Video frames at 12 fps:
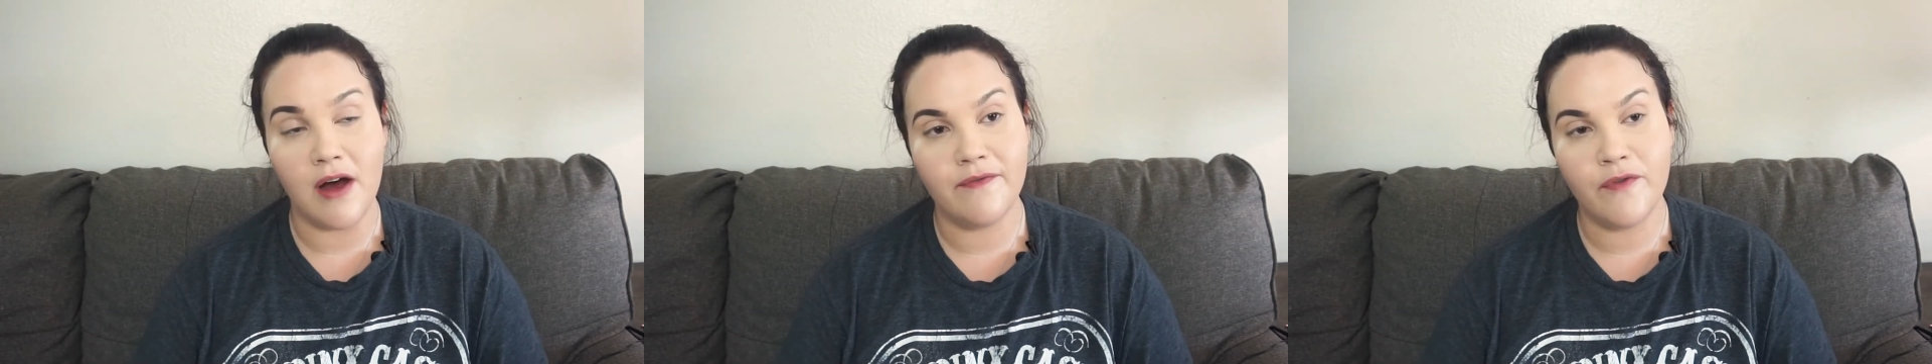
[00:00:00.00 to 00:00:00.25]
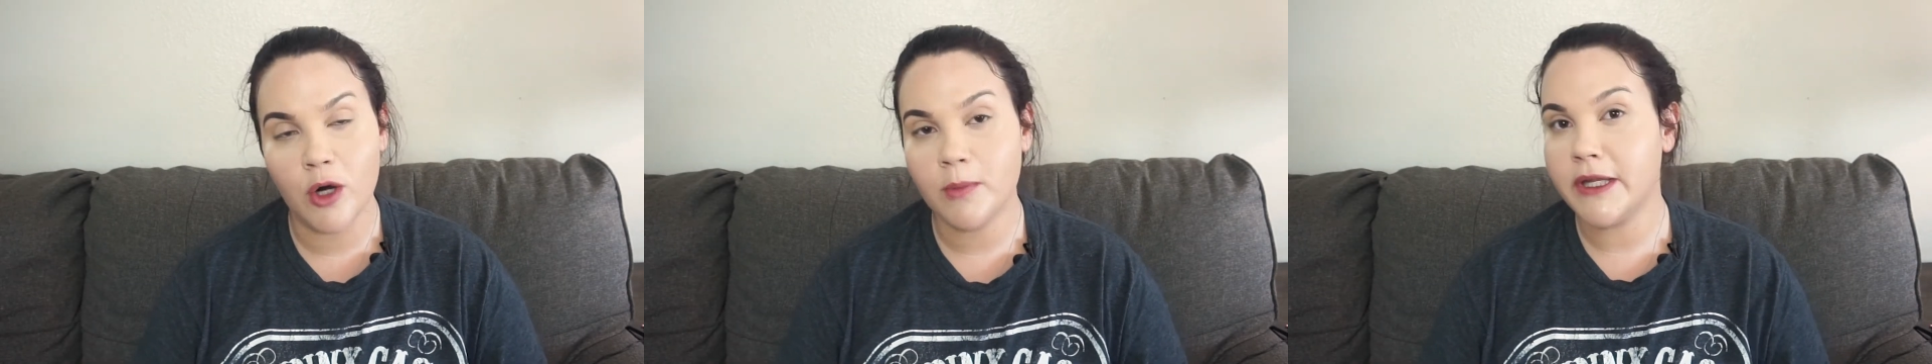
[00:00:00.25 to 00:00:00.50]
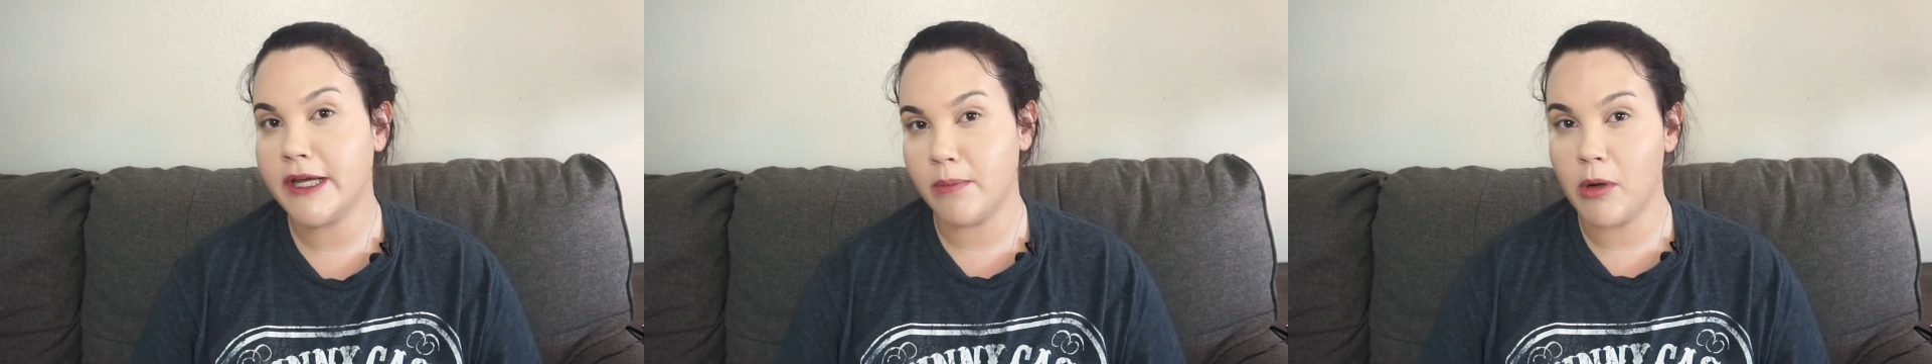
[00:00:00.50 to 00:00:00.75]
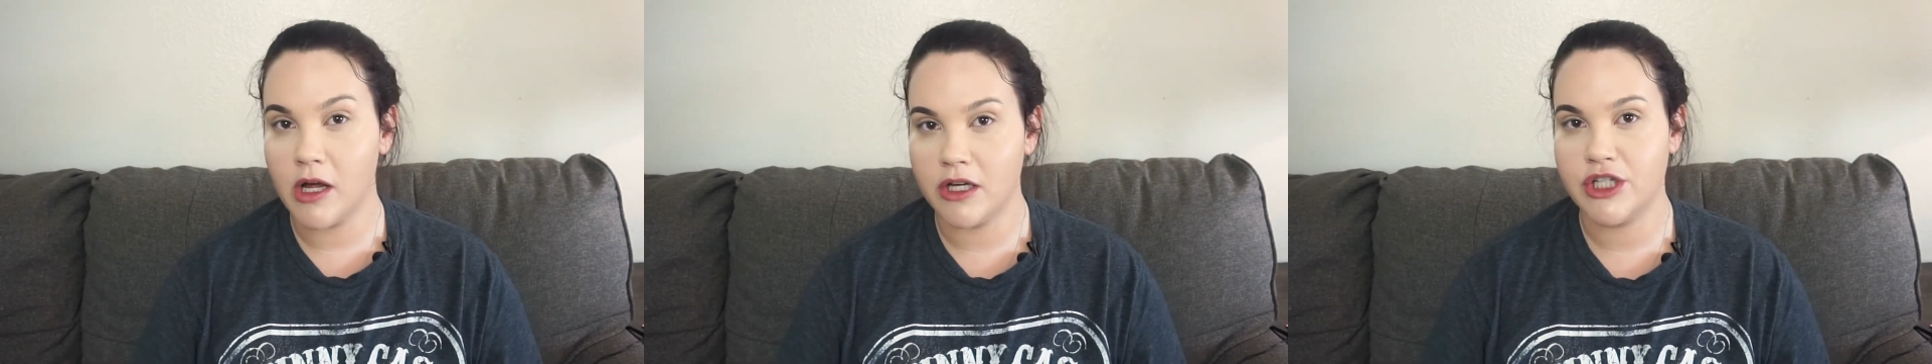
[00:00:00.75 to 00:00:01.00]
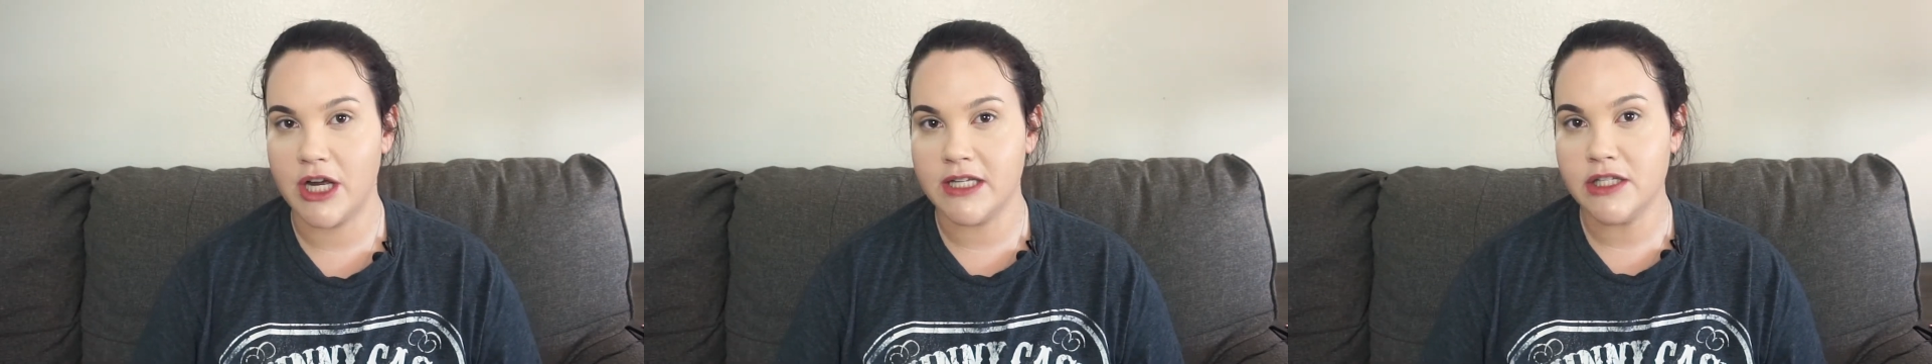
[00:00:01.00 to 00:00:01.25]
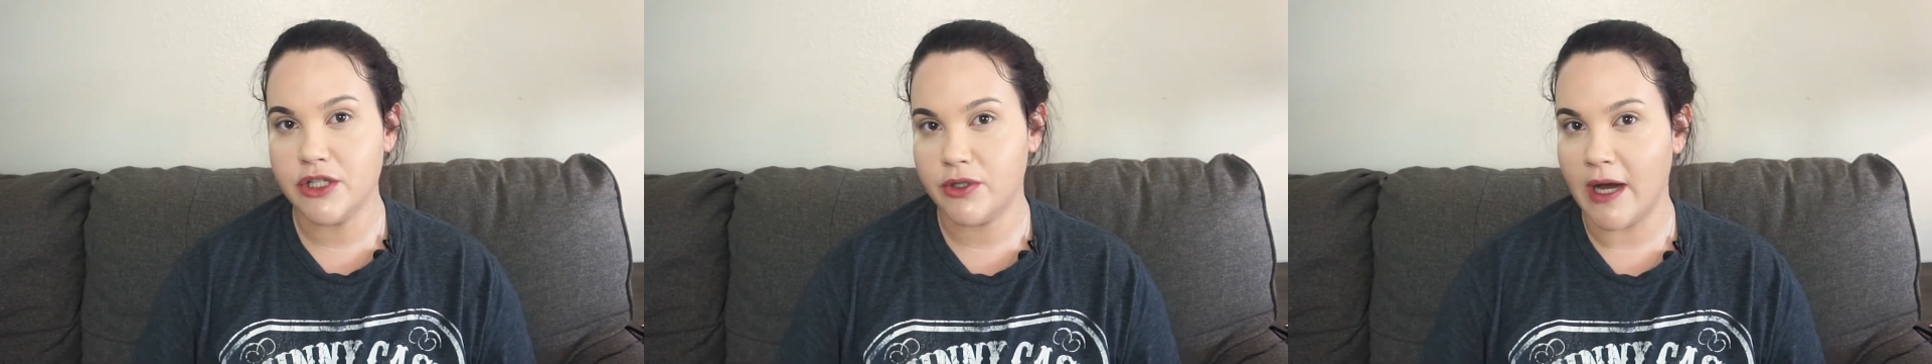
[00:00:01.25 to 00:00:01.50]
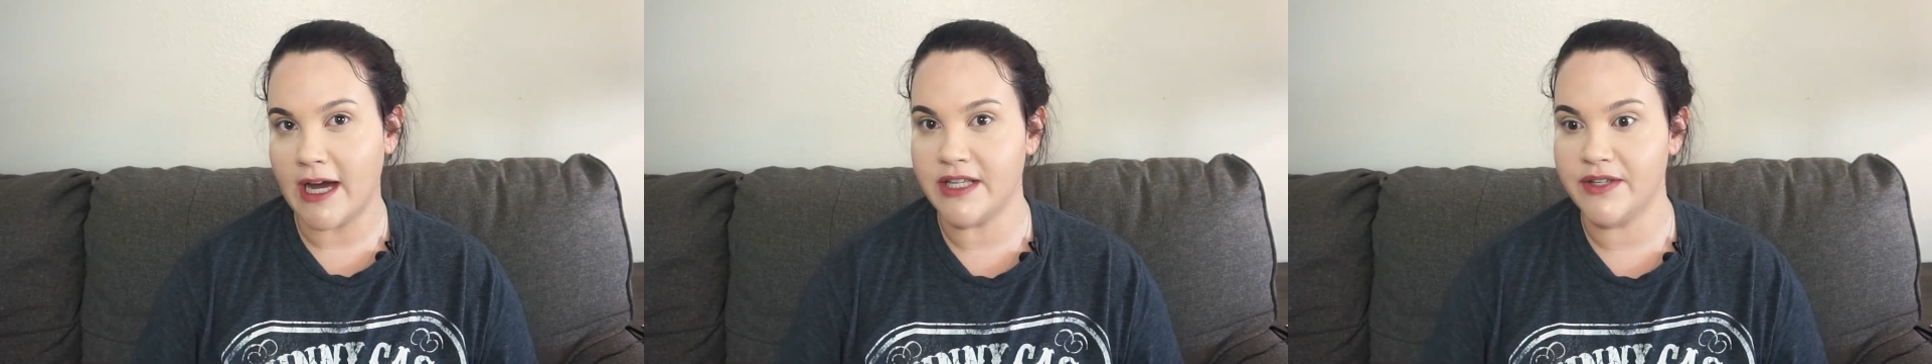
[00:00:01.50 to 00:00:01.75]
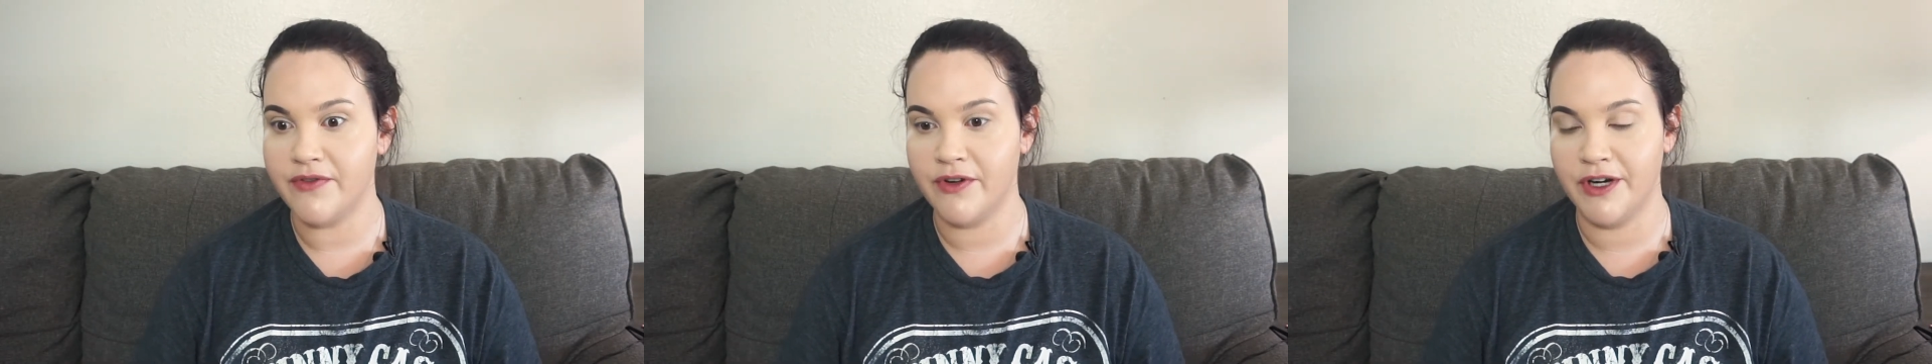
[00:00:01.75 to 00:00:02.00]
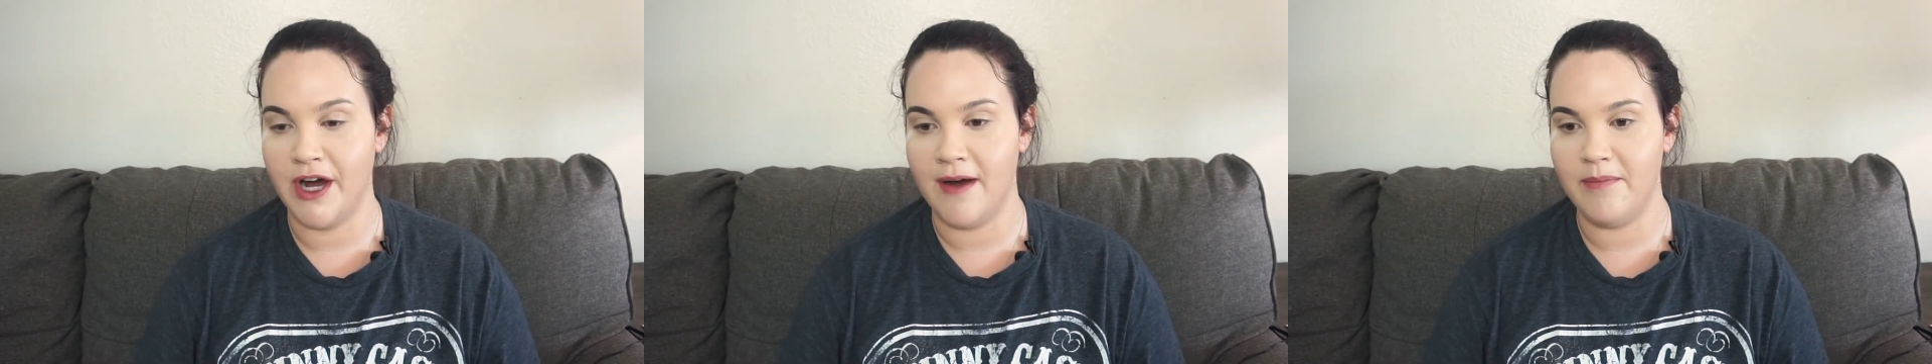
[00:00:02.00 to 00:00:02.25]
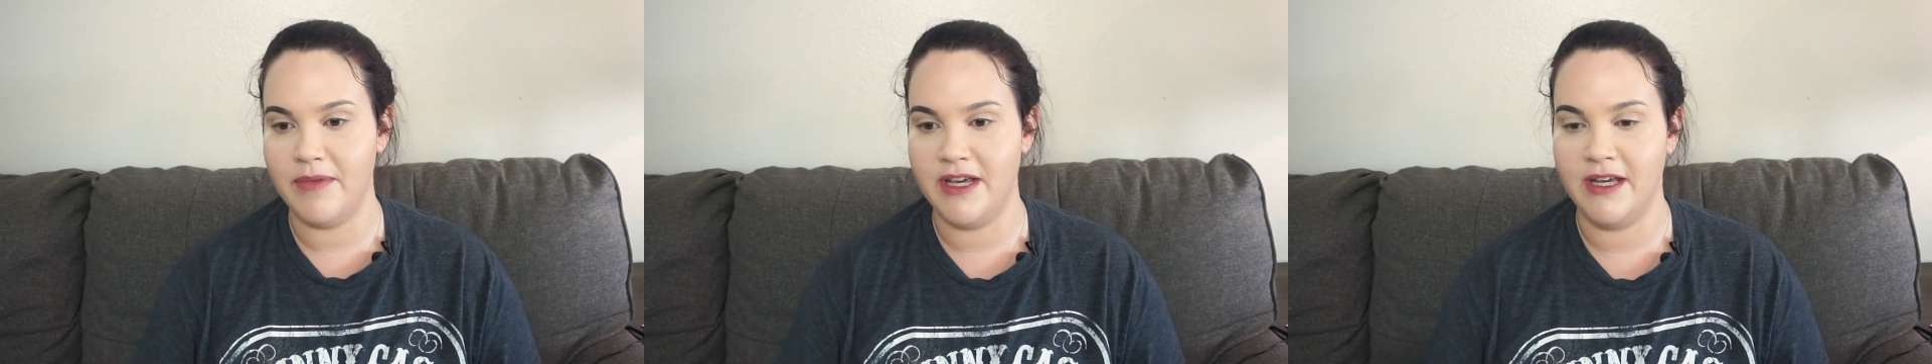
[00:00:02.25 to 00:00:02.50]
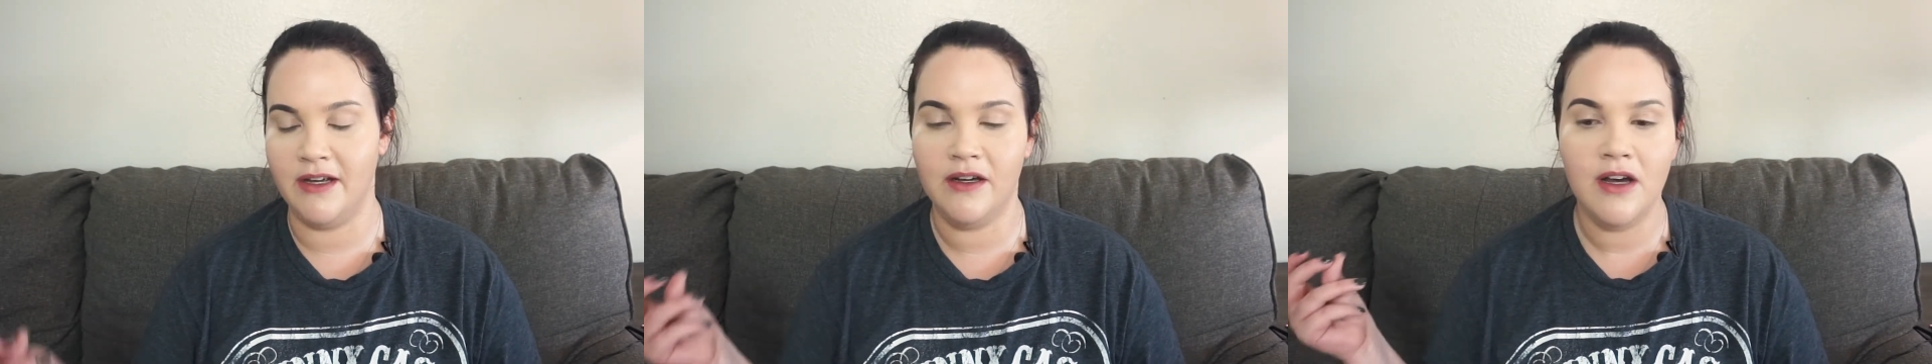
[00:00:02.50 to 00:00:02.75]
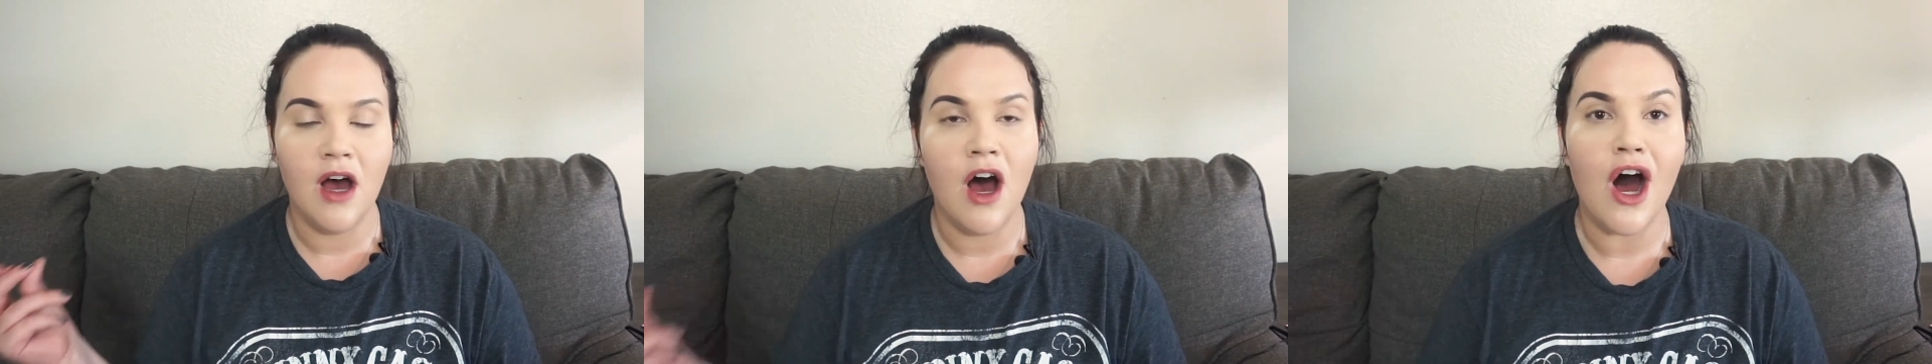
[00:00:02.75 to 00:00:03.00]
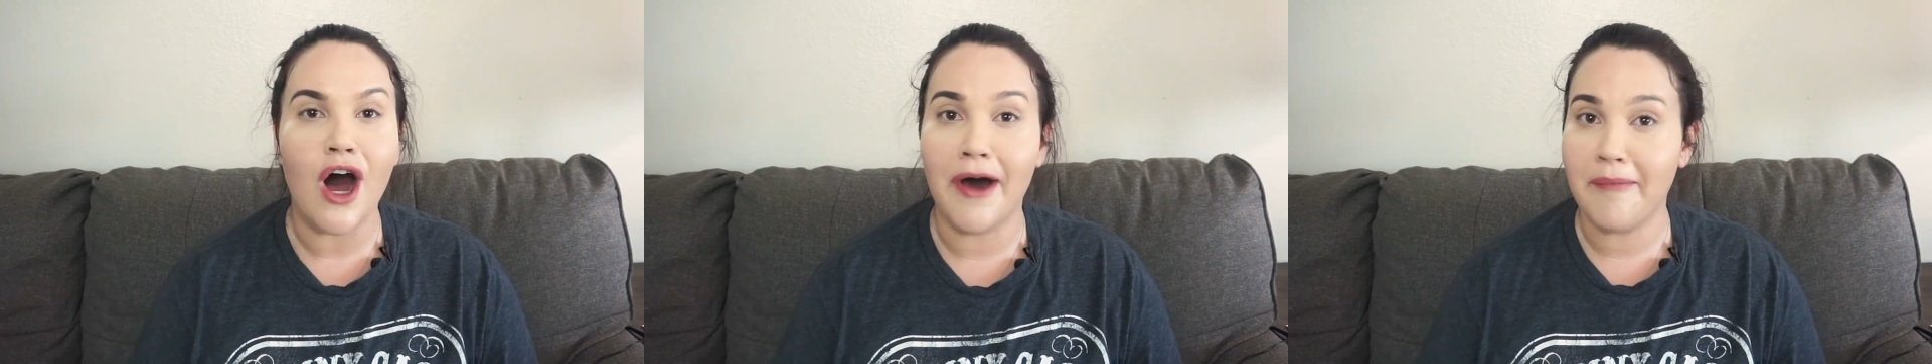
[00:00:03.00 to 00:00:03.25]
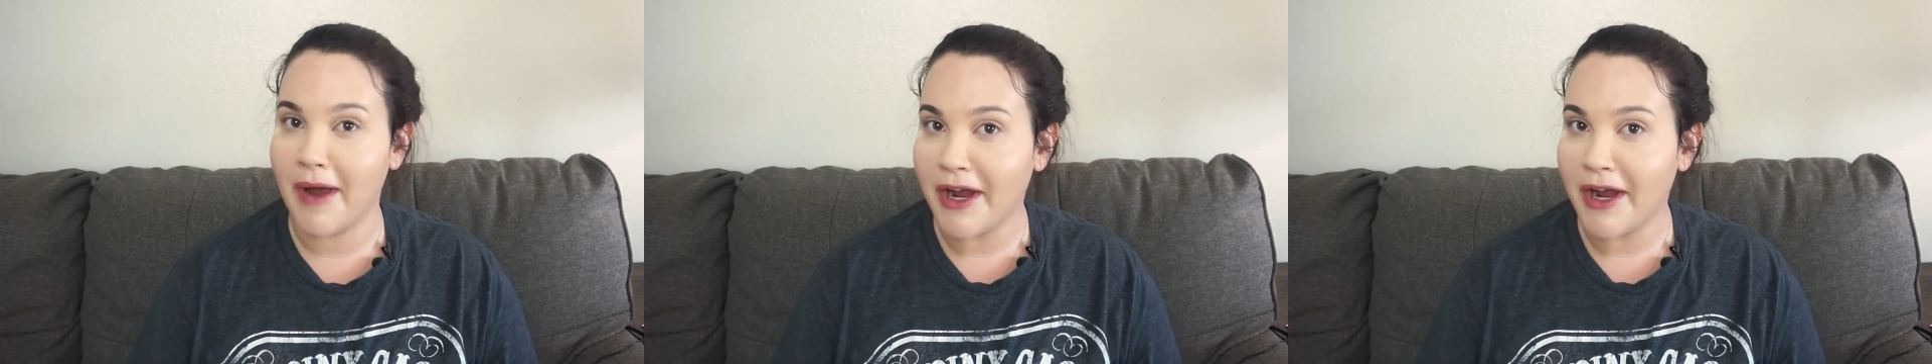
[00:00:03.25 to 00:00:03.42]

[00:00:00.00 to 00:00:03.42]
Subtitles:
formally apologize to you guys for not being on my